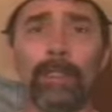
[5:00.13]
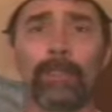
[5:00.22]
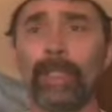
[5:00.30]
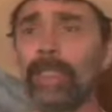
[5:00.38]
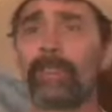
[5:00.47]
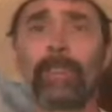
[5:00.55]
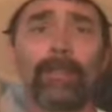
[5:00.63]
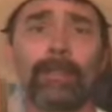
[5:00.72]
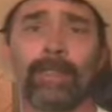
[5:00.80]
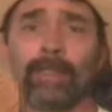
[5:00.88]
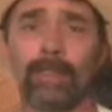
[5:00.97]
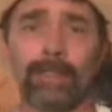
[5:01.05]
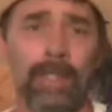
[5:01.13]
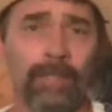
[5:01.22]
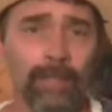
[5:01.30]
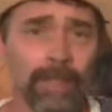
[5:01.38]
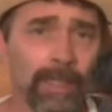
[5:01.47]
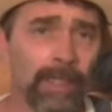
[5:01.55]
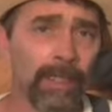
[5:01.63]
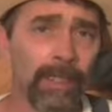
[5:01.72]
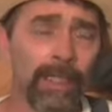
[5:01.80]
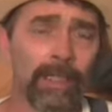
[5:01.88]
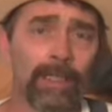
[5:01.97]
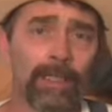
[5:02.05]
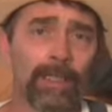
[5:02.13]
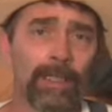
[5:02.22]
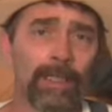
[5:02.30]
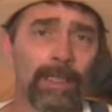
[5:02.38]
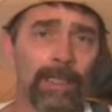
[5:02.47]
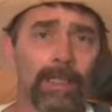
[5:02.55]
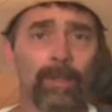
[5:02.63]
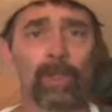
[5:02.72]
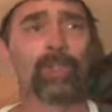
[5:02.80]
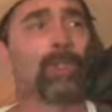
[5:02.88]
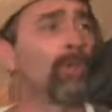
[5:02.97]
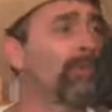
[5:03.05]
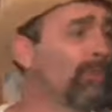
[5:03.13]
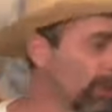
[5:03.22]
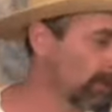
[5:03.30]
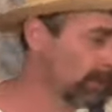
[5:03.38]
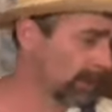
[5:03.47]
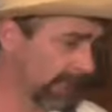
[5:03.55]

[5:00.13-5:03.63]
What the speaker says: 3 services every Sunday. It was so full